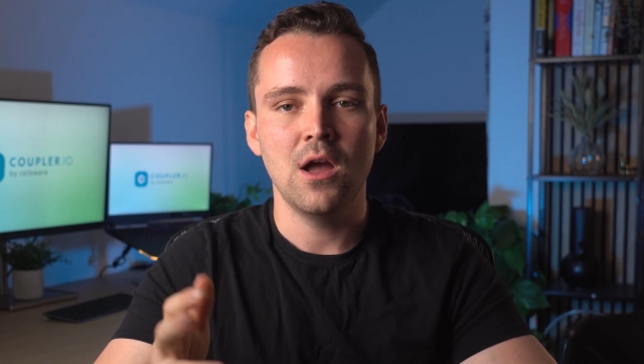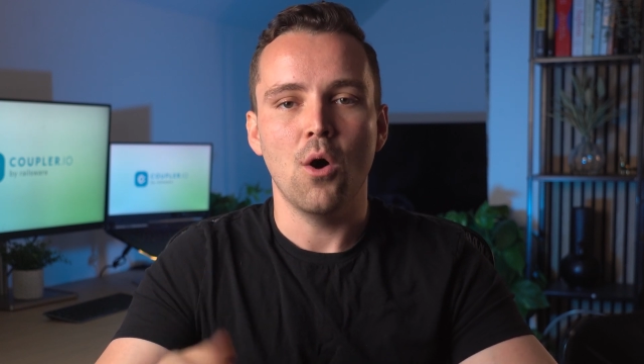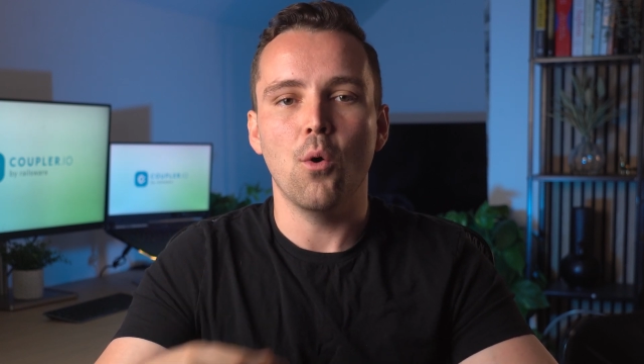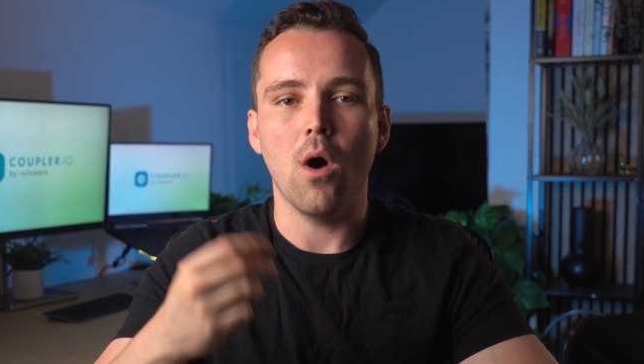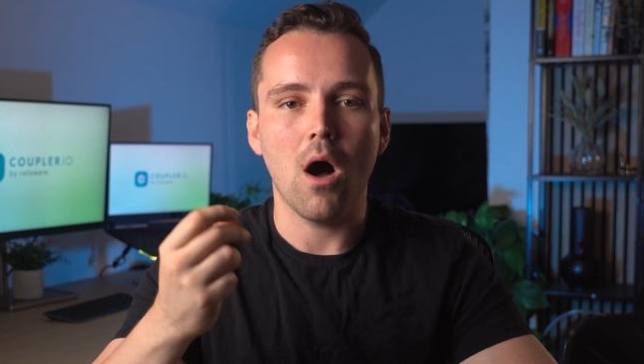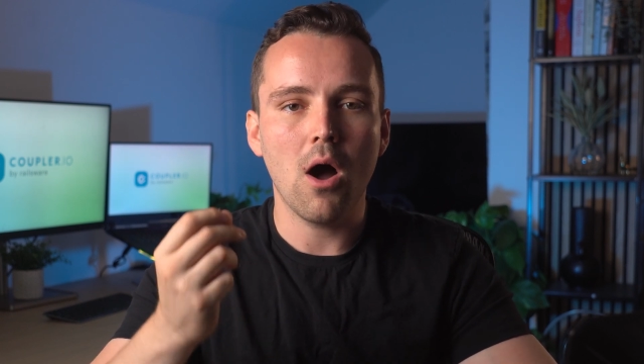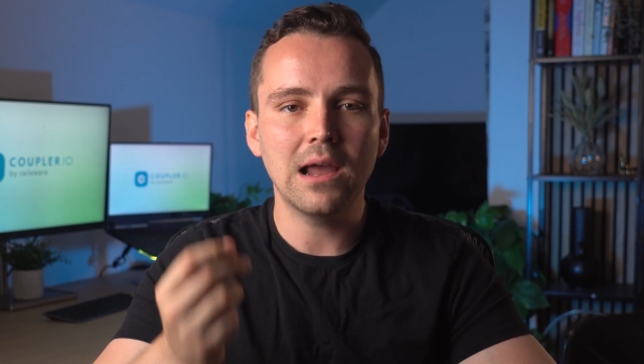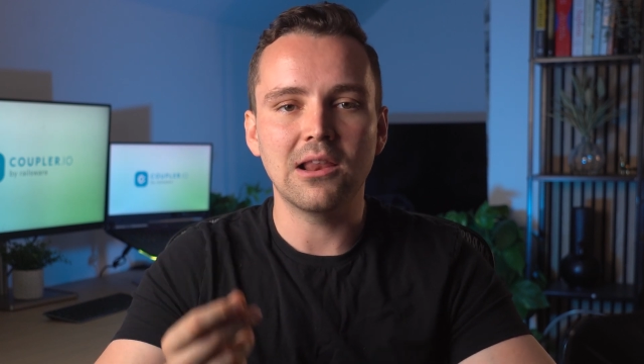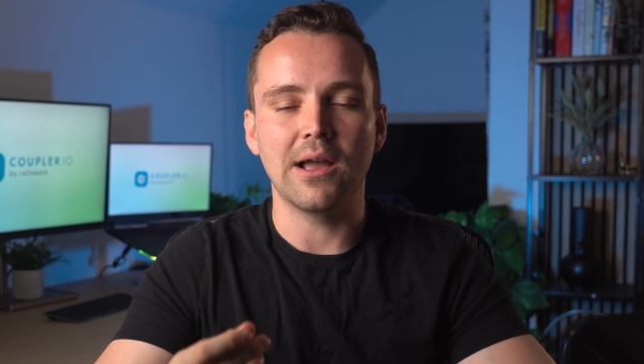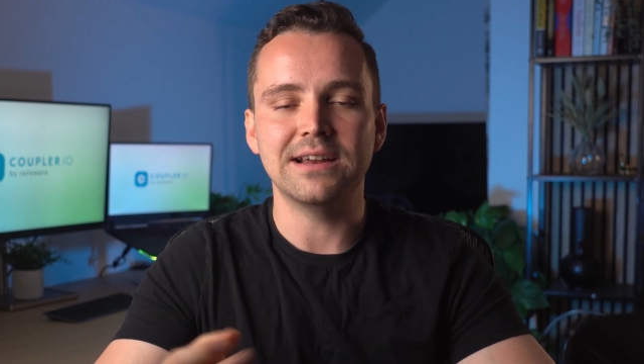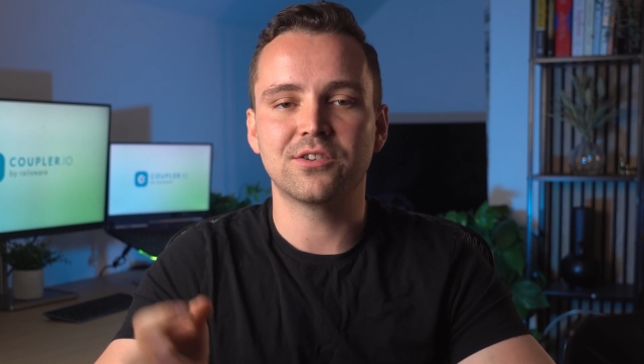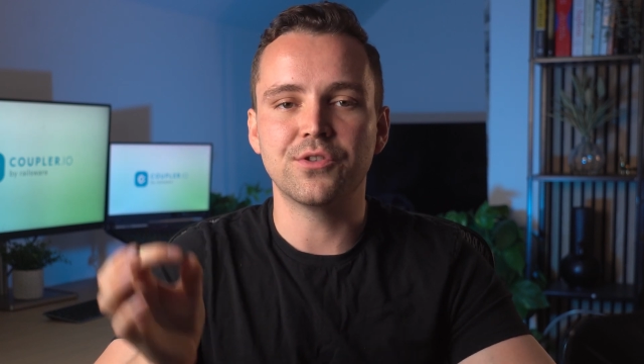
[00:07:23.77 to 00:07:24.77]
or
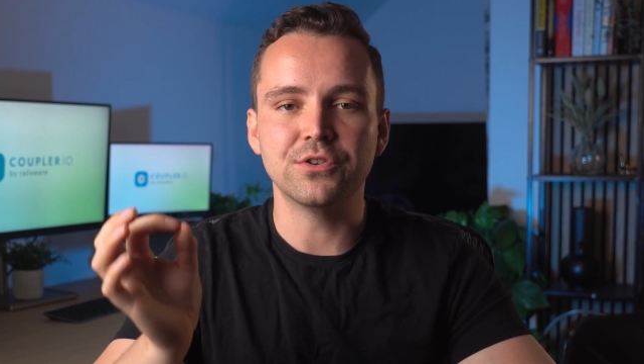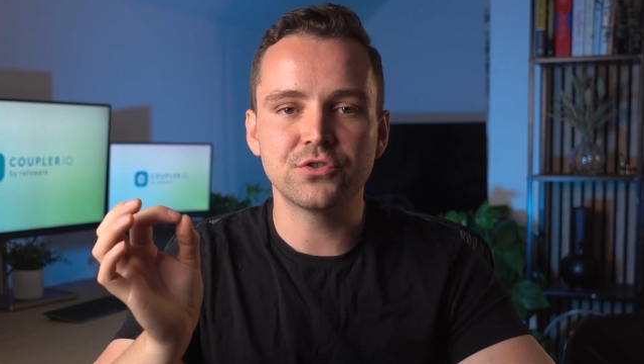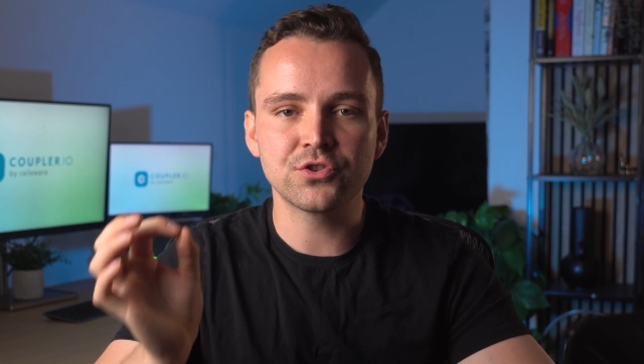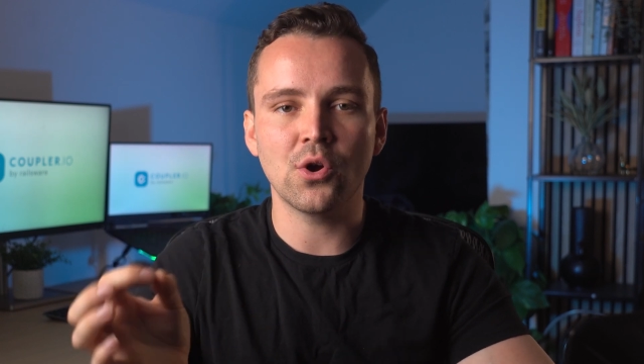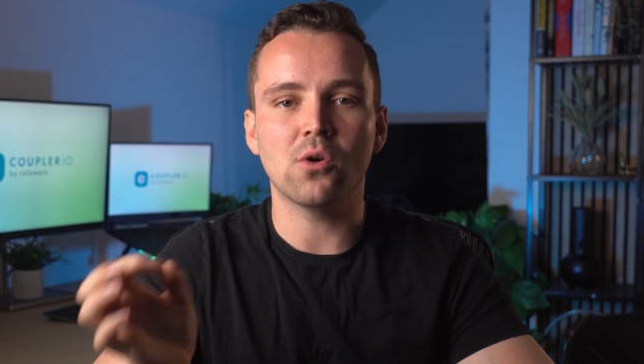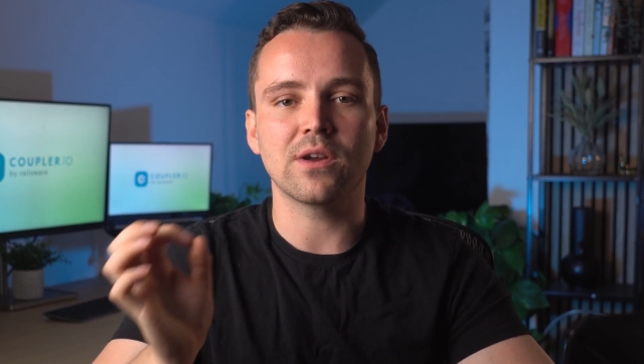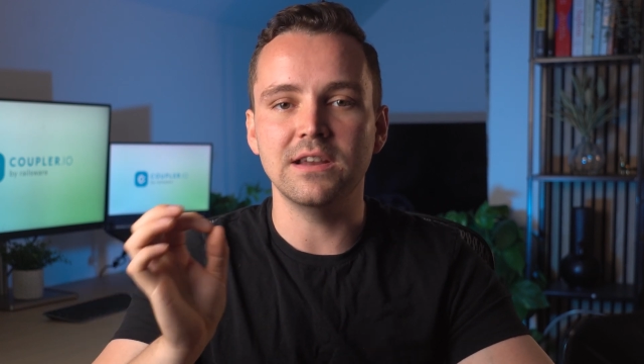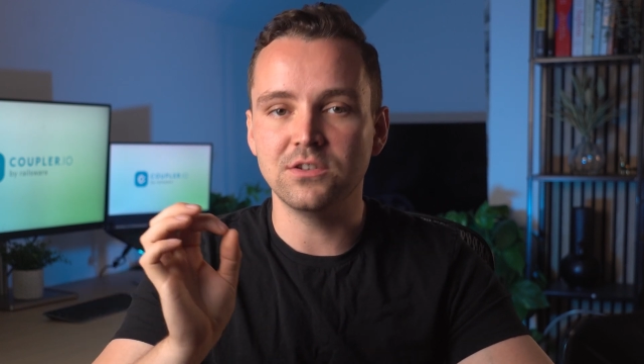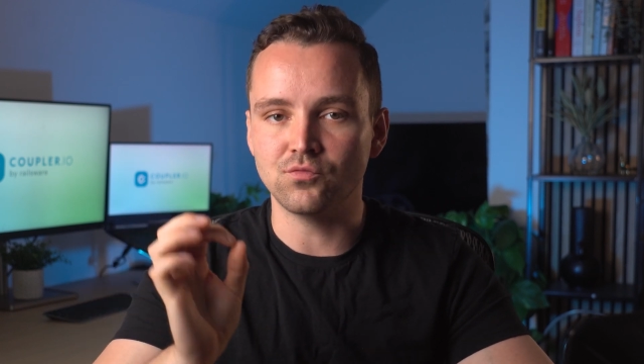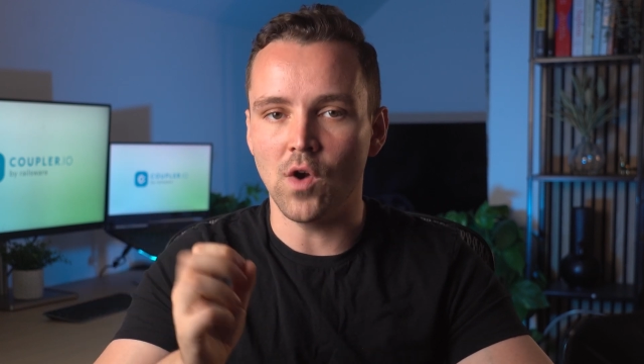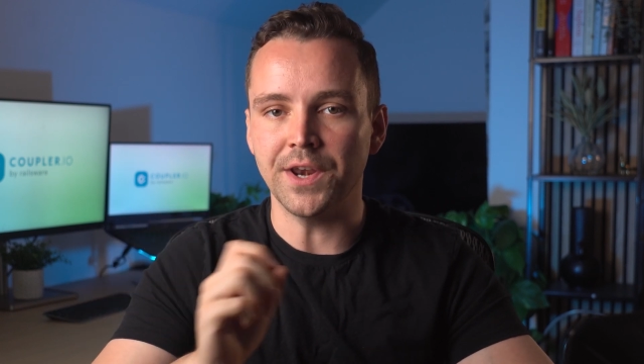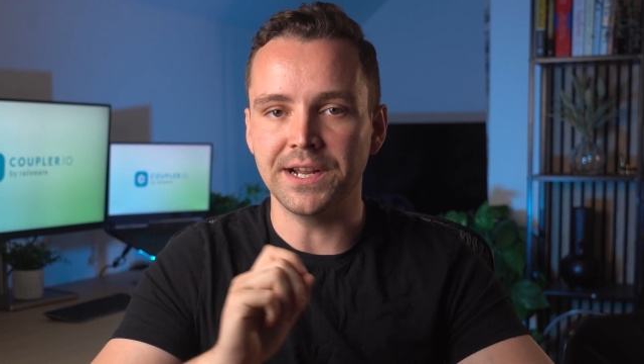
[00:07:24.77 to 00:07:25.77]
highlight that stock
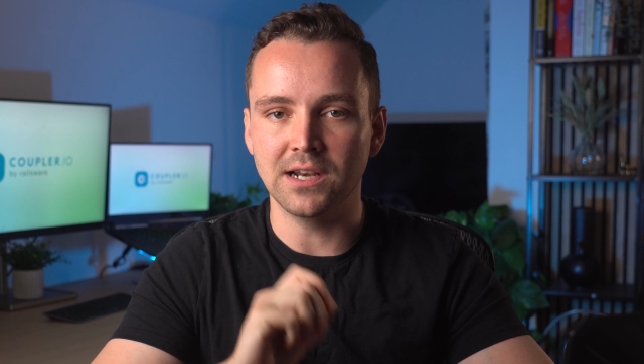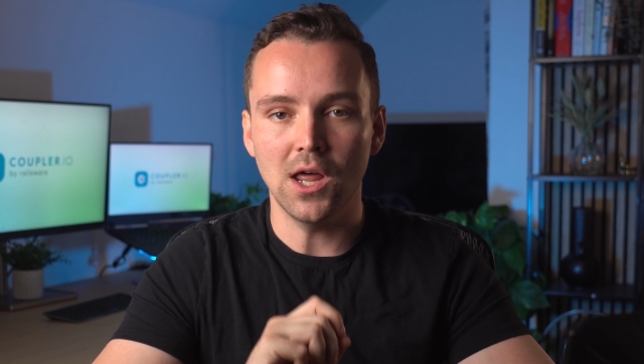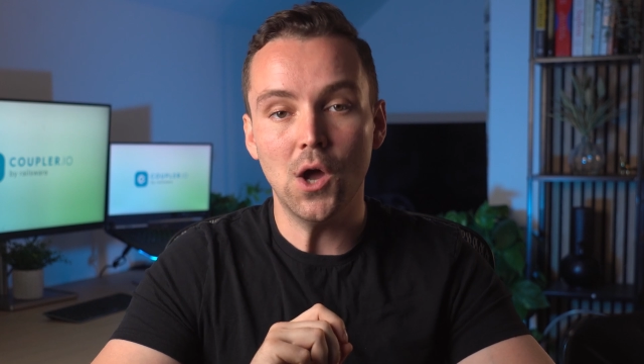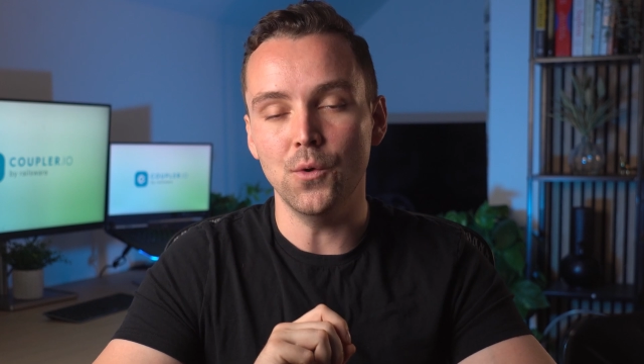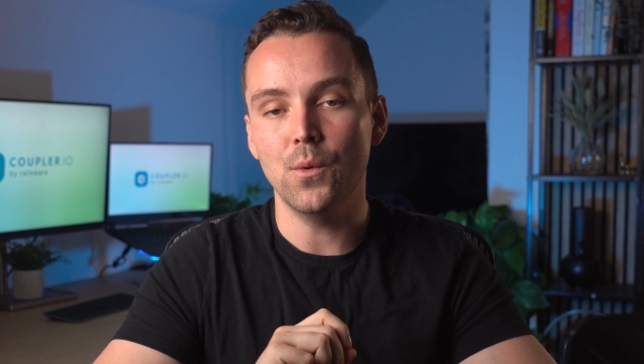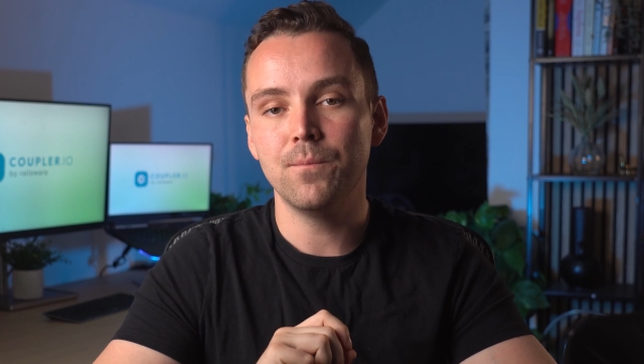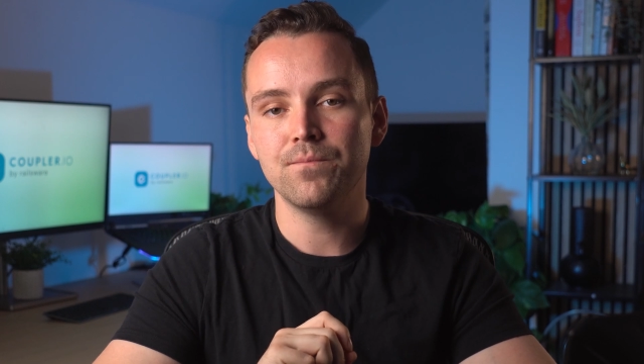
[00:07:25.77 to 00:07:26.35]
is running low.